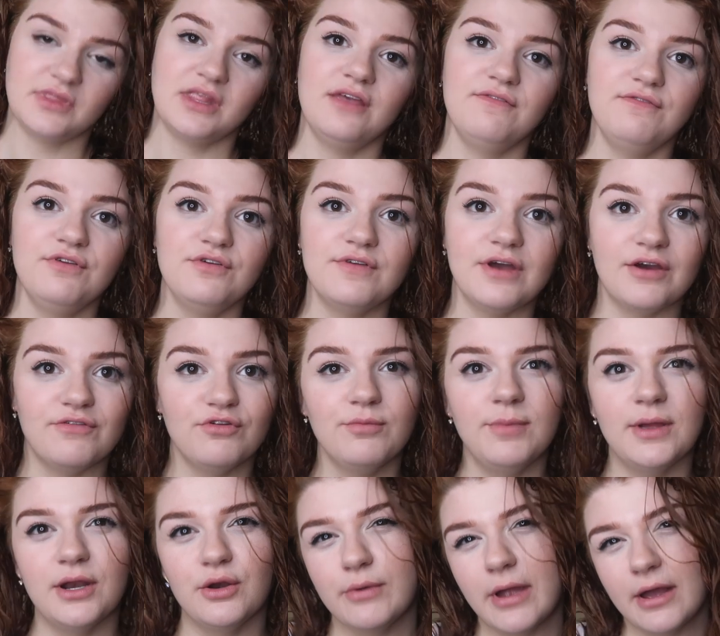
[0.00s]
If you've ever
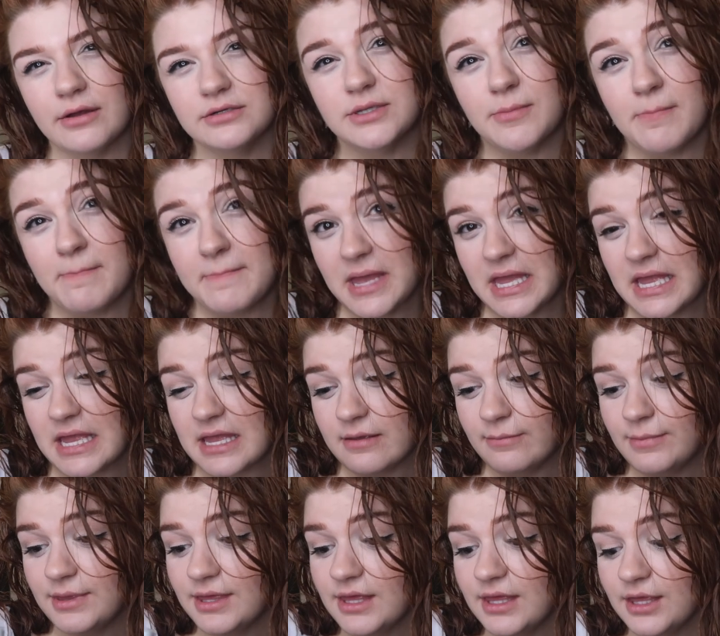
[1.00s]
been around a
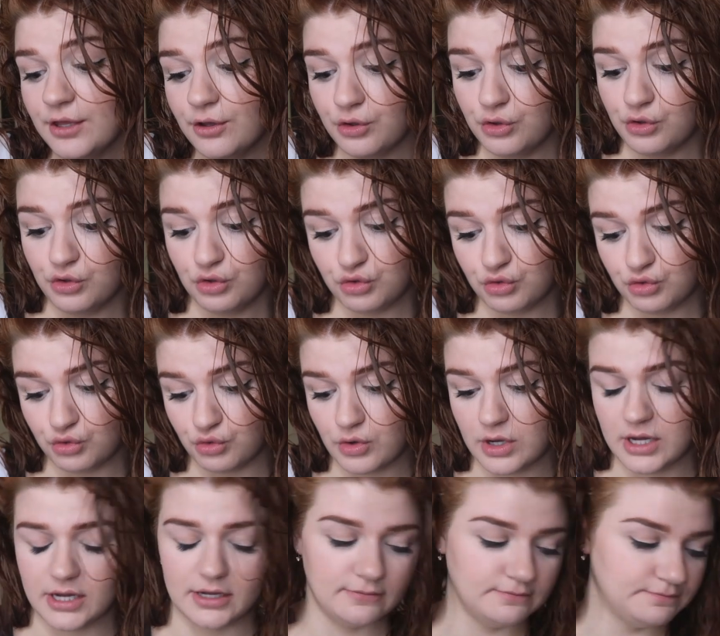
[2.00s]
baby
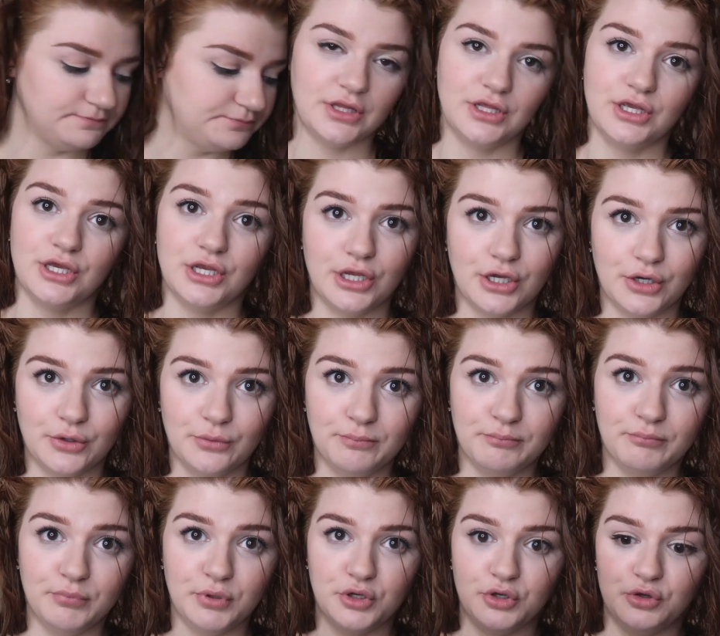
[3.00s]
who, you know,
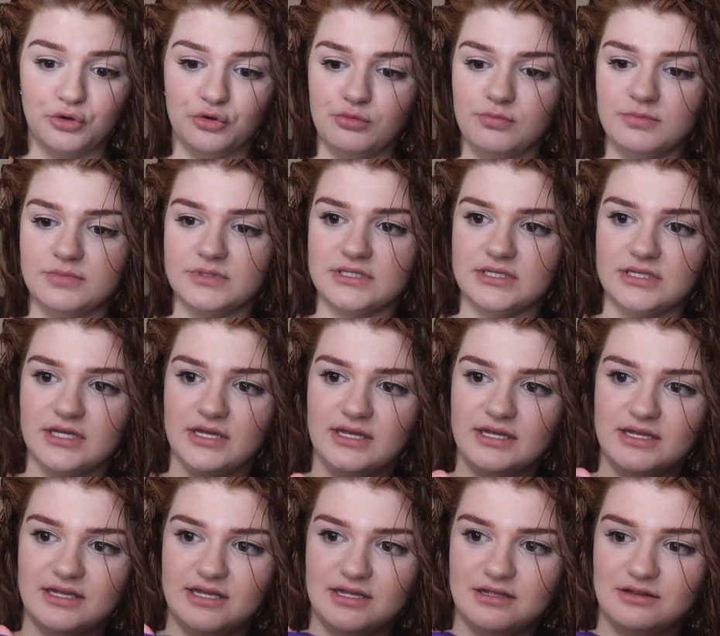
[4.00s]
poops,
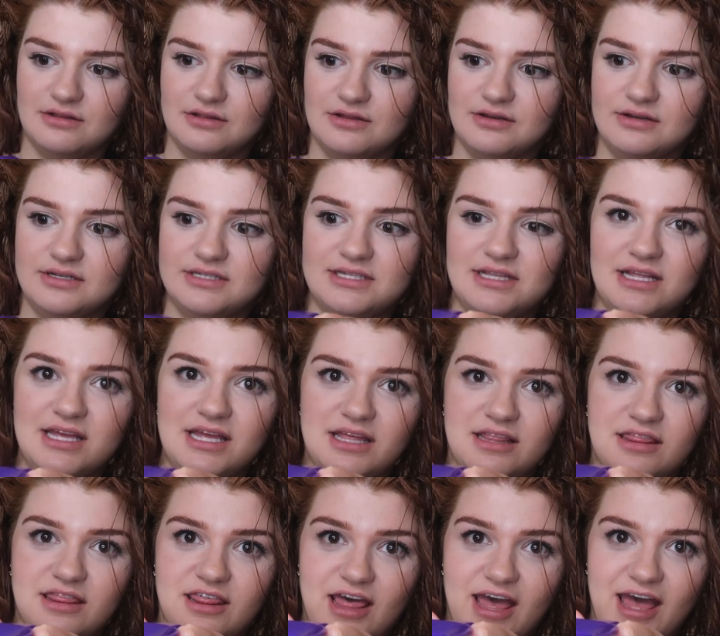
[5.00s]
it looks
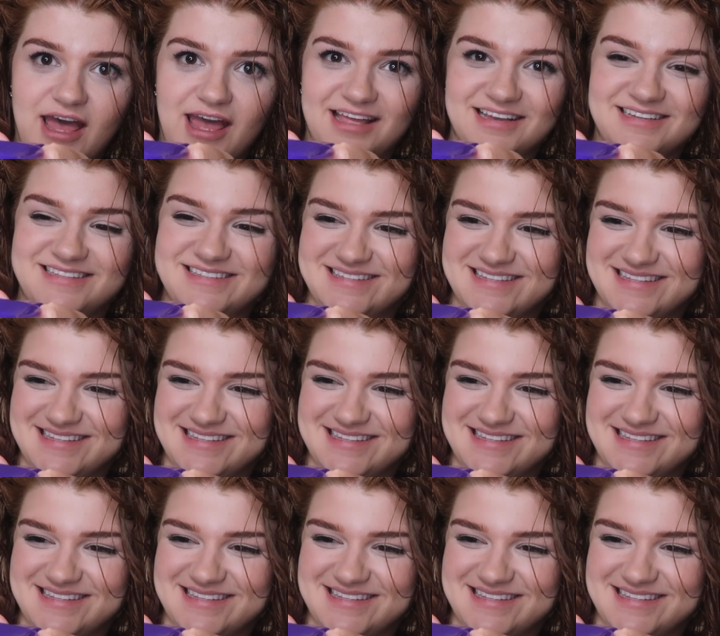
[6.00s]
like that.